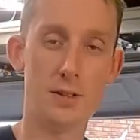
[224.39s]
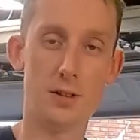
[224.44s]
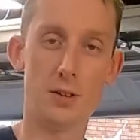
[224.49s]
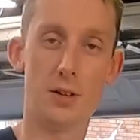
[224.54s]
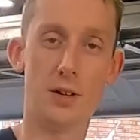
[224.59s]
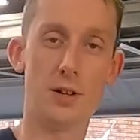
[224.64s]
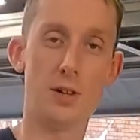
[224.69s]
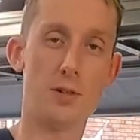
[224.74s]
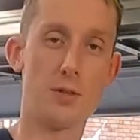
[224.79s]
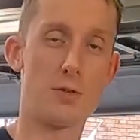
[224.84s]

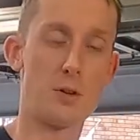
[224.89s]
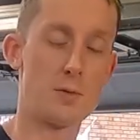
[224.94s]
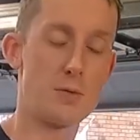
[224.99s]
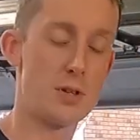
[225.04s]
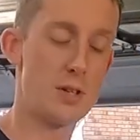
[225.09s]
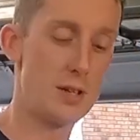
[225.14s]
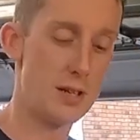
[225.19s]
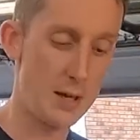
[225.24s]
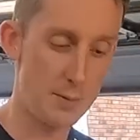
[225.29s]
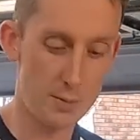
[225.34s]
The
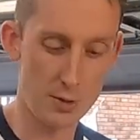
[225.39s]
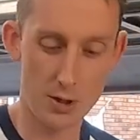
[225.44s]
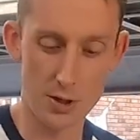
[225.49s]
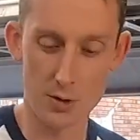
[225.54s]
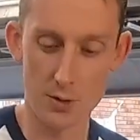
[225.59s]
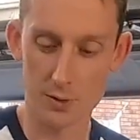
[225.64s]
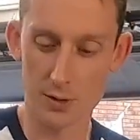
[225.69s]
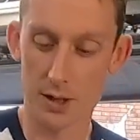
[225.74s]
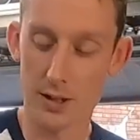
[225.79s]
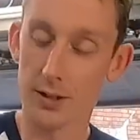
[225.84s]
description down
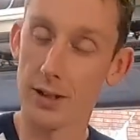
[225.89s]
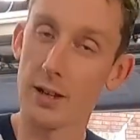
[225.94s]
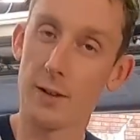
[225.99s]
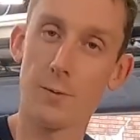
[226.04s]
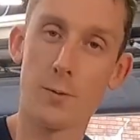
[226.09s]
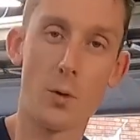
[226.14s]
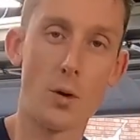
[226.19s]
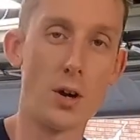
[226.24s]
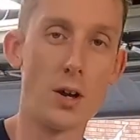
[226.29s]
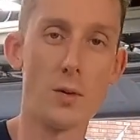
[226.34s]
below has got a
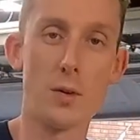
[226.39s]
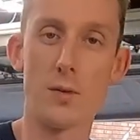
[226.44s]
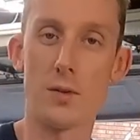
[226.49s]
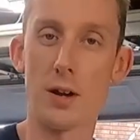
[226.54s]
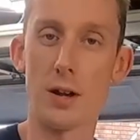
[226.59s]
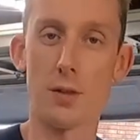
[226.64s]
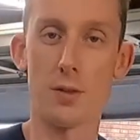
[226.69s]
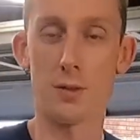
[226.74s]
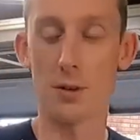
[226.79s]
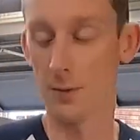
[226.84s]
link for you. We've
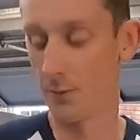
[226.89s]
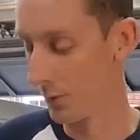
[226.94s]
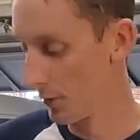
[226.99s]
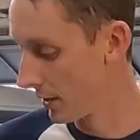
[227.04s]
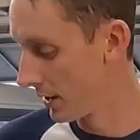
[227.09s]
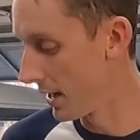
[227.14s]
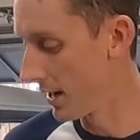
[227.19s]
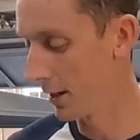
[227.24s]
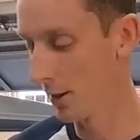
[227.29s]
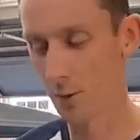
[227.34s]
got stuff for
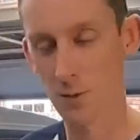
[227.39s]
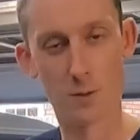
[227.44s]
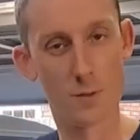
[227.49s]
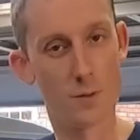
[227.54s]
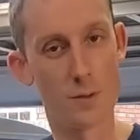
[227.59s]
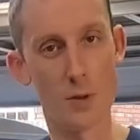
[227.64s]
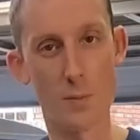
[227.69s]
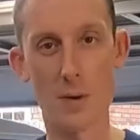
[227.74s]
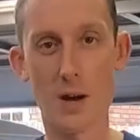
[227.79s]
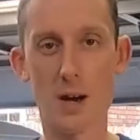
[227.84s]
the X,
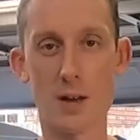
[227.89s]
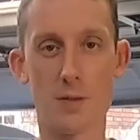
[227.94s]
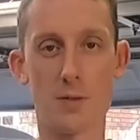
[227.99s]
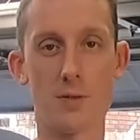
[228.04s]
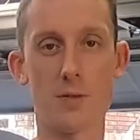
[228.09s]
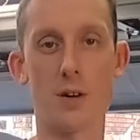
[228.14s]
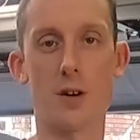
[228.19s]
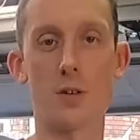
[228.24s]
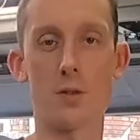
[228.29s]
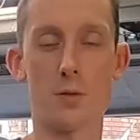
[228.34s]
for the
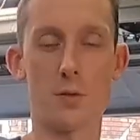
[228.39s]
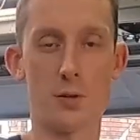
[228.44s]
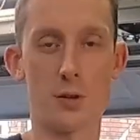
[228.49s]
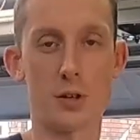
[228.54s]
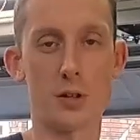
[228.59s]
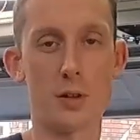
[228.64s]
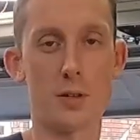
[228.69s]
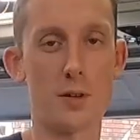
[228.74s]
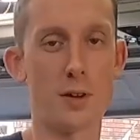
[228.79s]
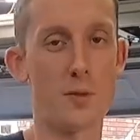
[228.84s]
bus, all sorts
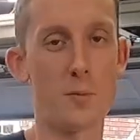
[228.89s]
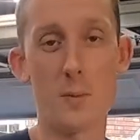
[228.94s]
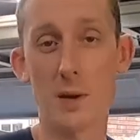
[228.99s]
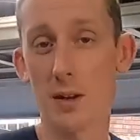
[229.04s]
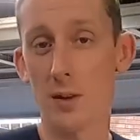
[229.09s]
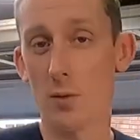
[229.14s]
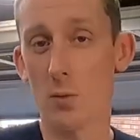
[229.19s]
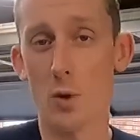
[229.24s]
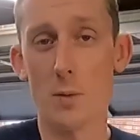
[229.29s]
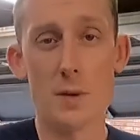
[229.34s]
of good stuff,
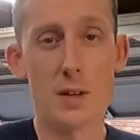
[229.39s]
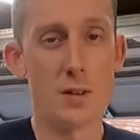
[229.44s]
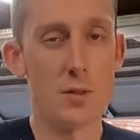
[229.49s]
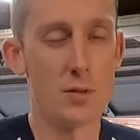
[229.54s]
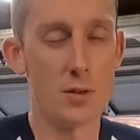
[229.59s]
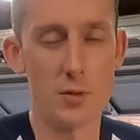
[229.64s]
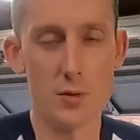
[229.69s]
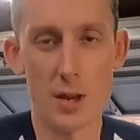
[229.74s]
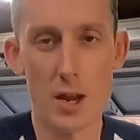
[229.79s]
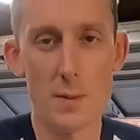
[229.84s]
men's,
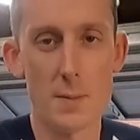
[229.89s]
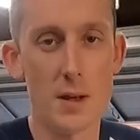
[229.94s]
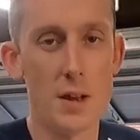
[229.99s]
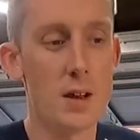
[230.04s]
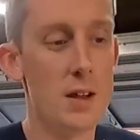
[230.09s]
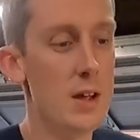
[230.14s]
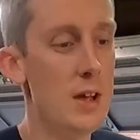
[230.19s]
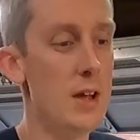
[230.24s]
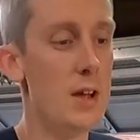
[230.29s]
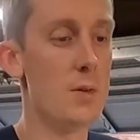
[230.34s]
women's, you name it.